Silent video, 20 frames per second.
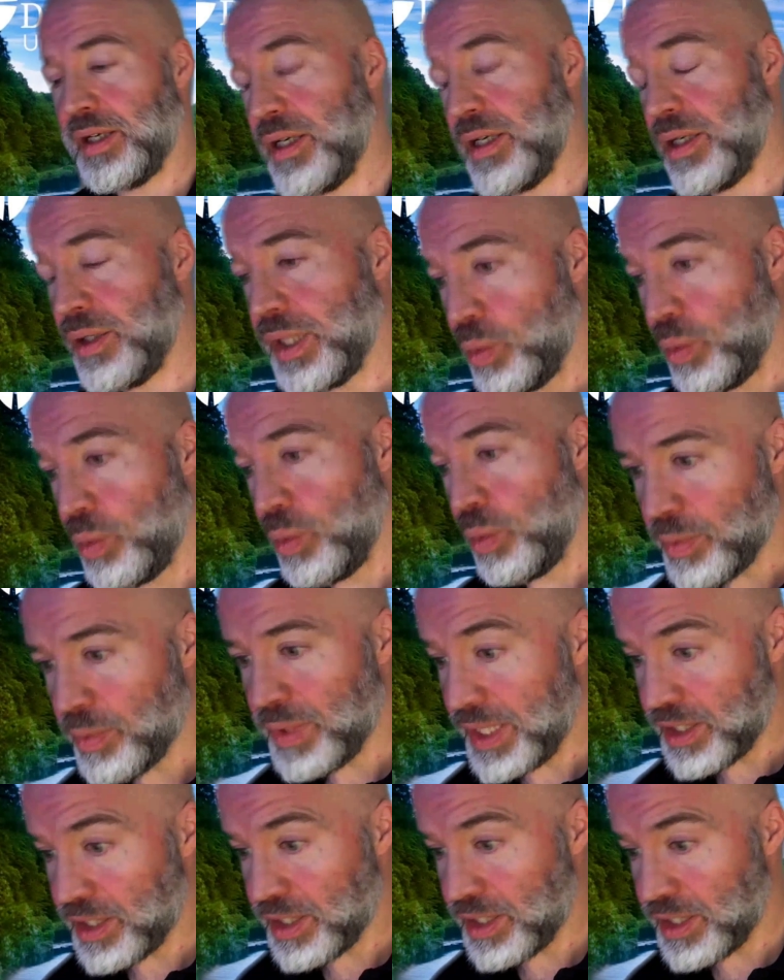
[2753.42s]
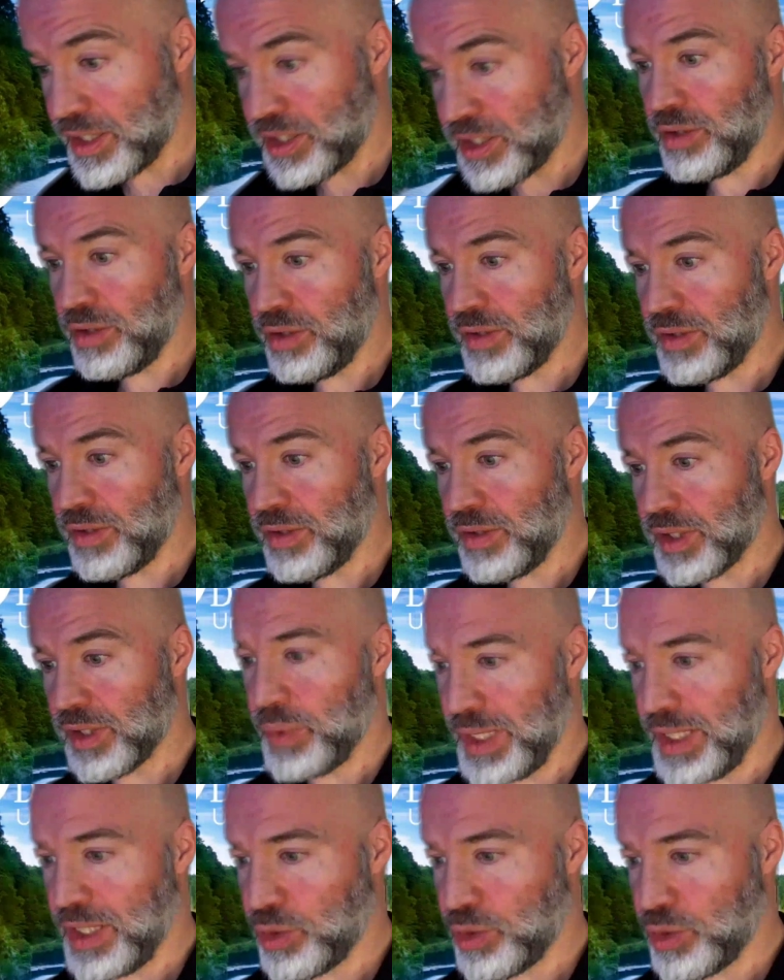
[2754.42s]
why we needed to do this. We
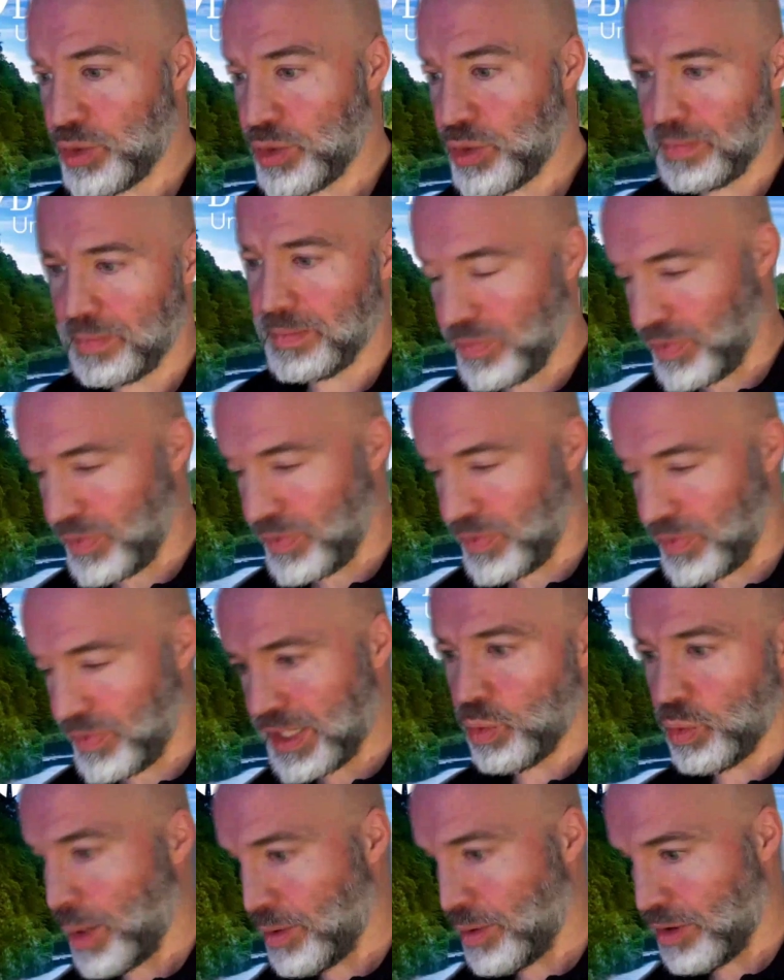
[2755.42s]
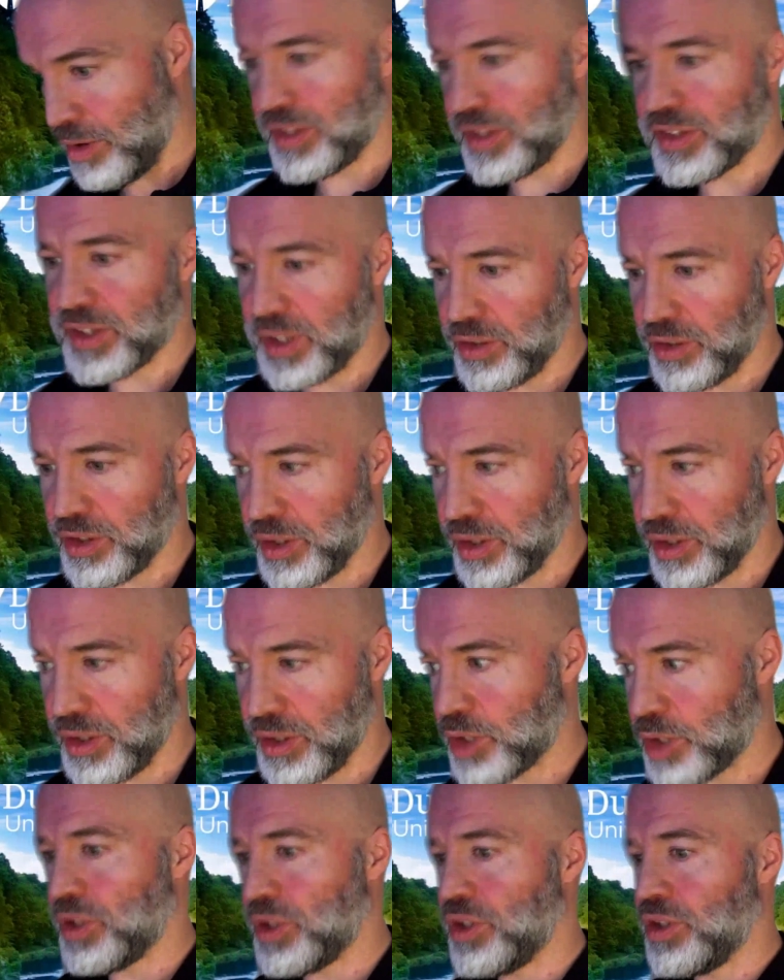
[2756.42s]
need to. This is why we're asking you to
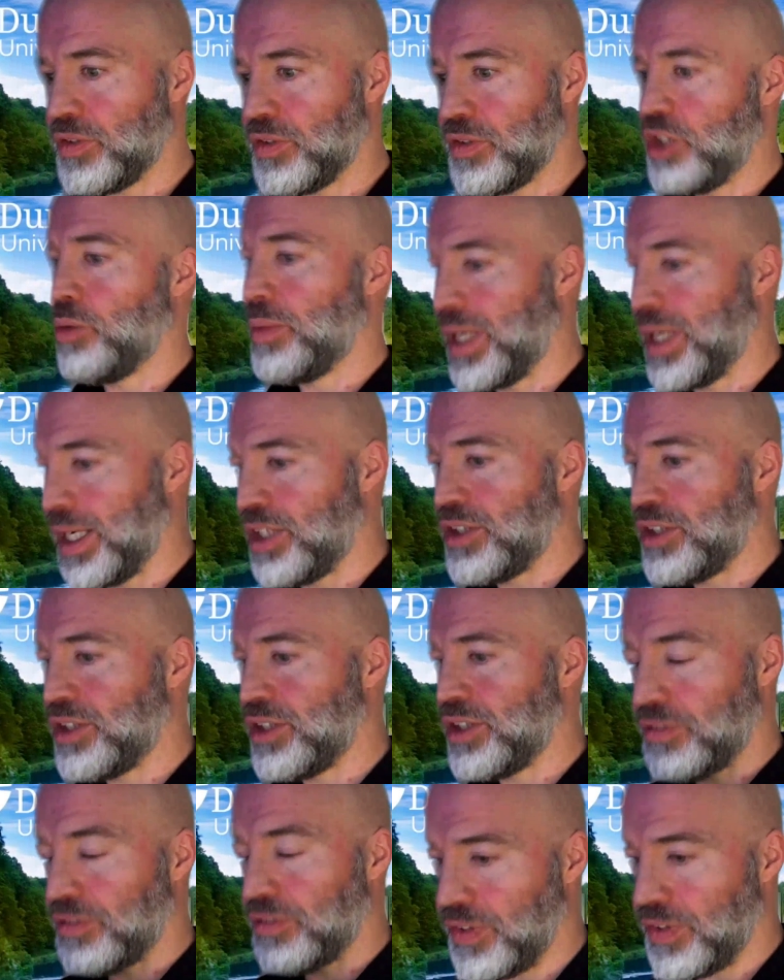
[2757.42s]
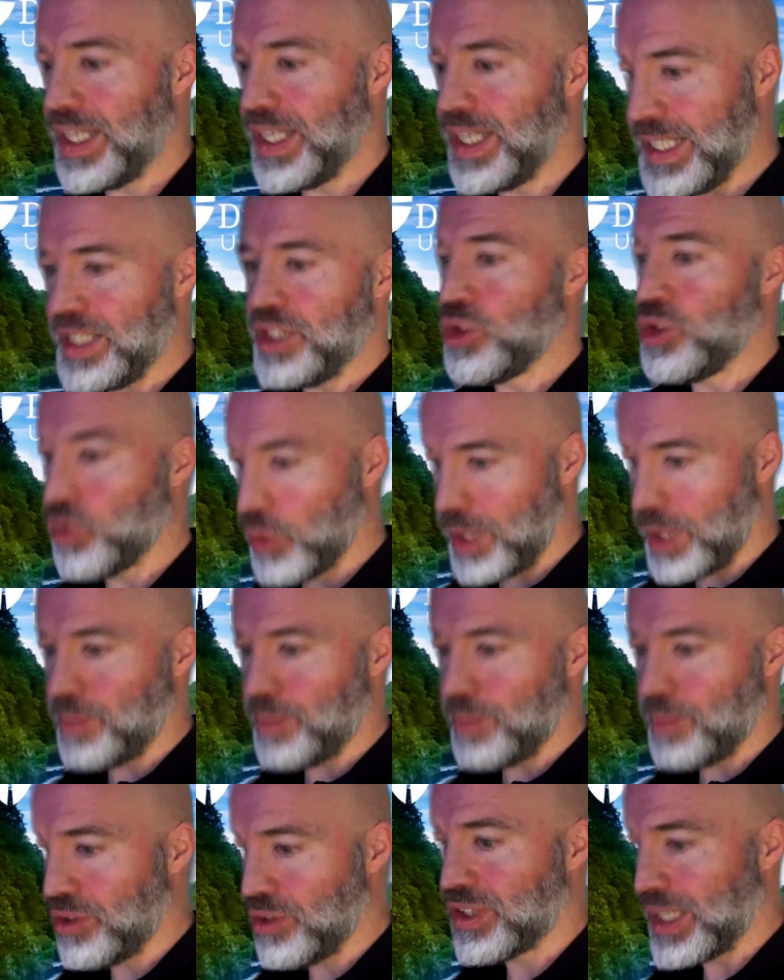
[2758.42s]
do this, because these nominations feed into
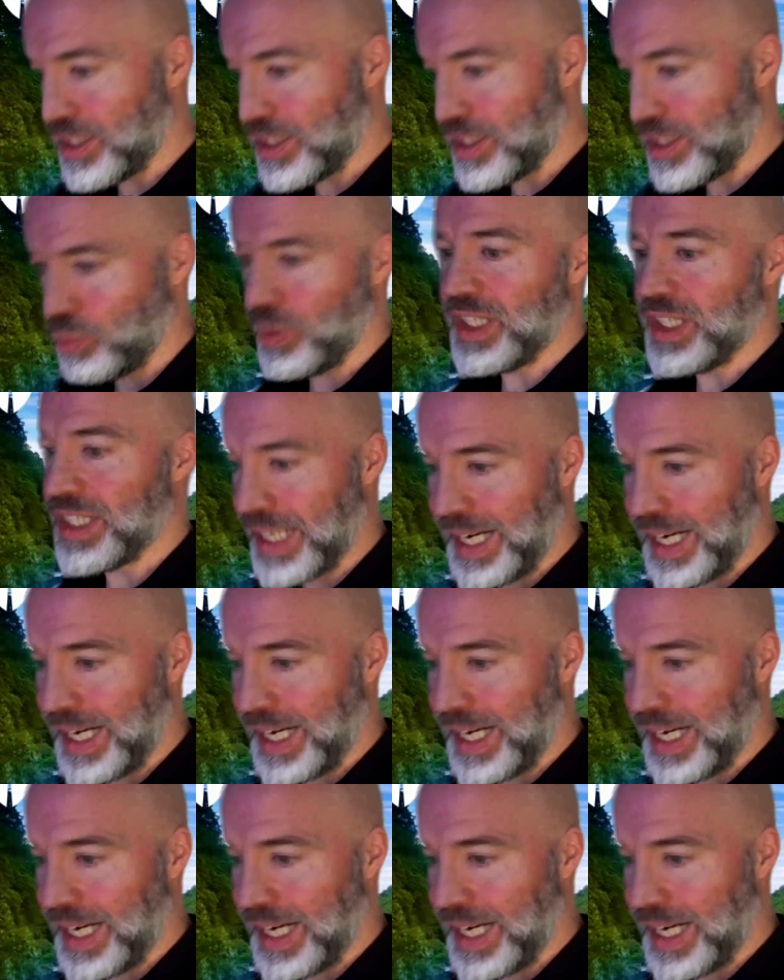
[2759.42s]
a process